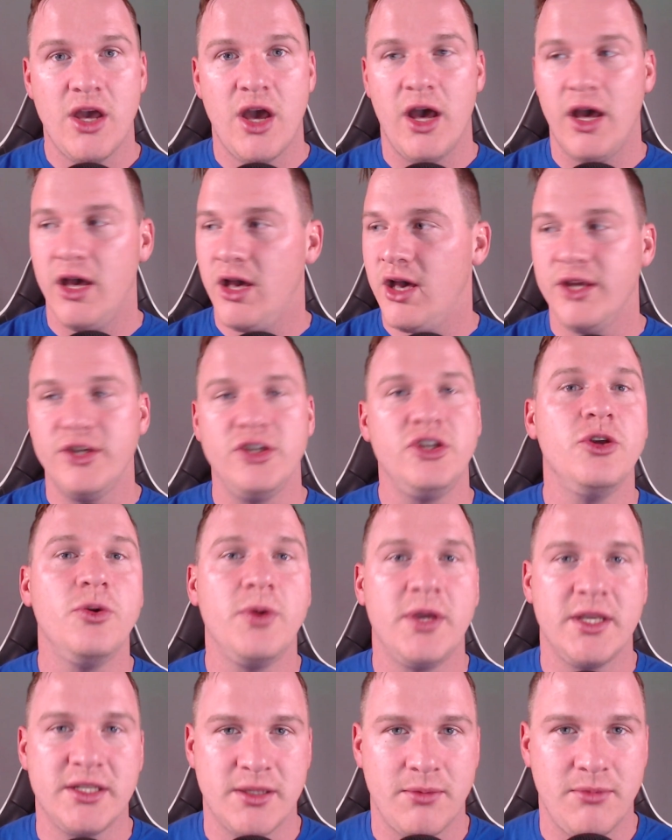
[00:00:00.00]

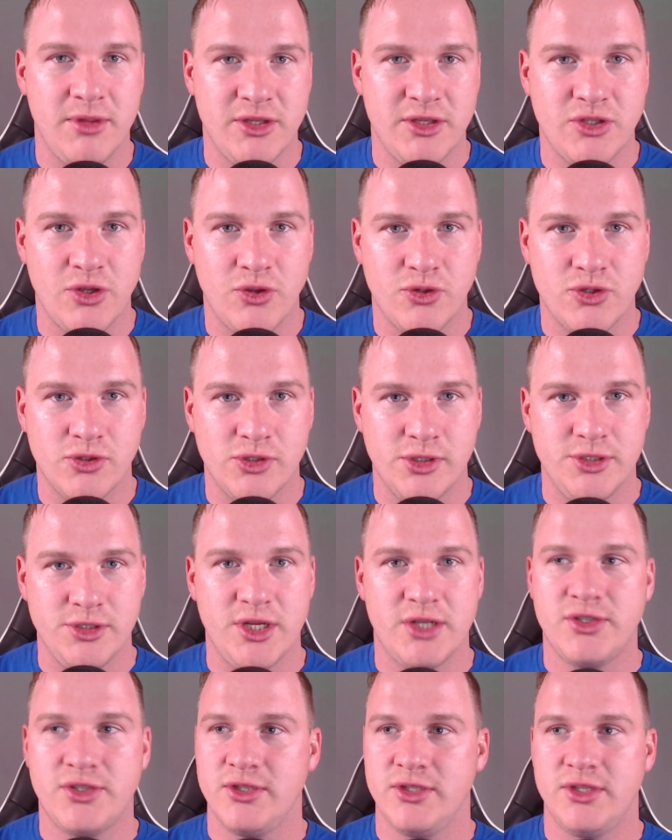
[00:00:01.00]
undoing some of the social
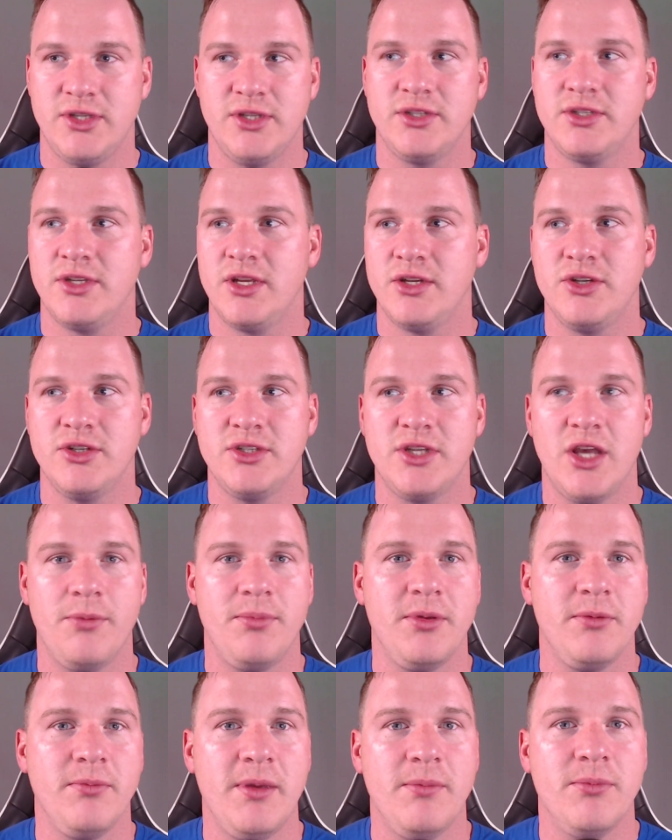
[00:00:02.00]
injustices, such as
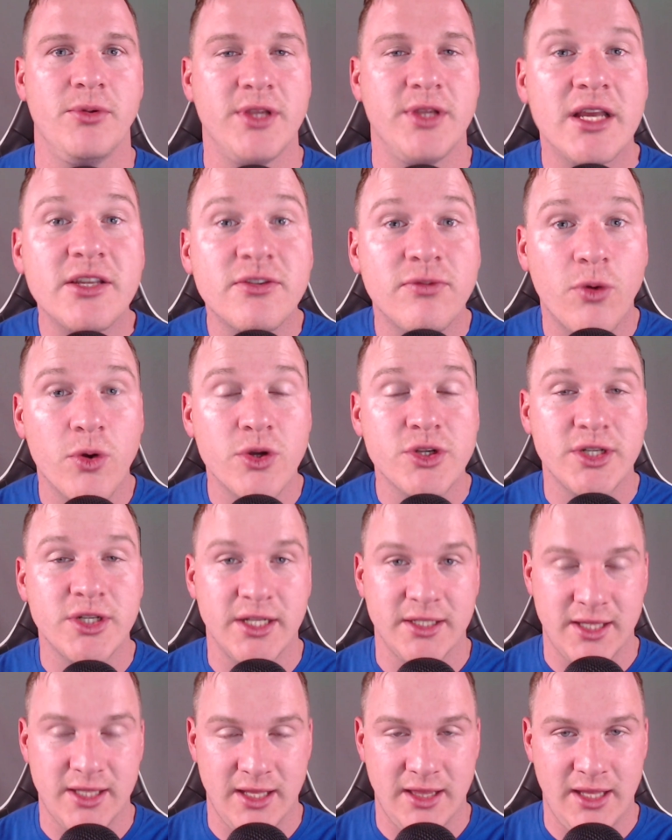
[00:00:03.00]
helping people less
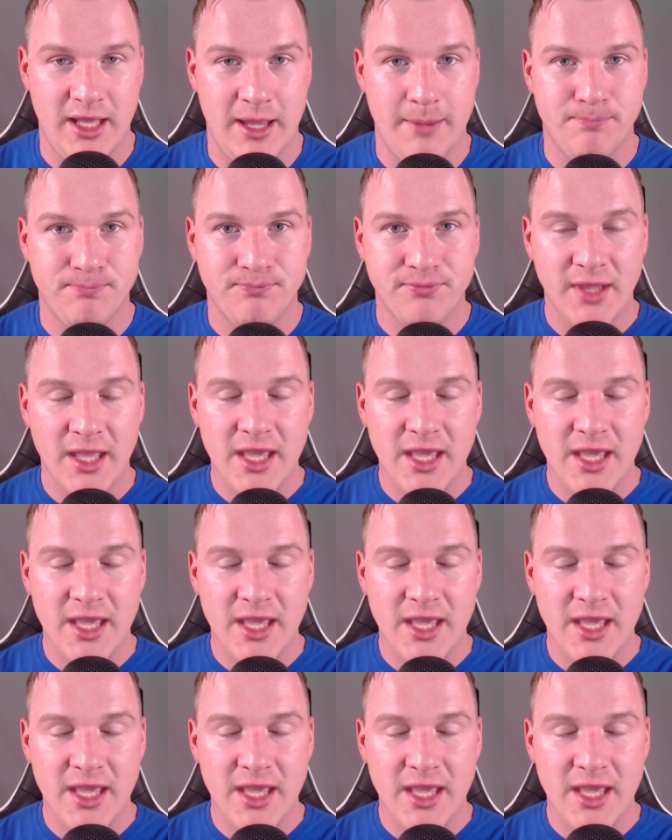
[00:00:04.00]
fortunate than them,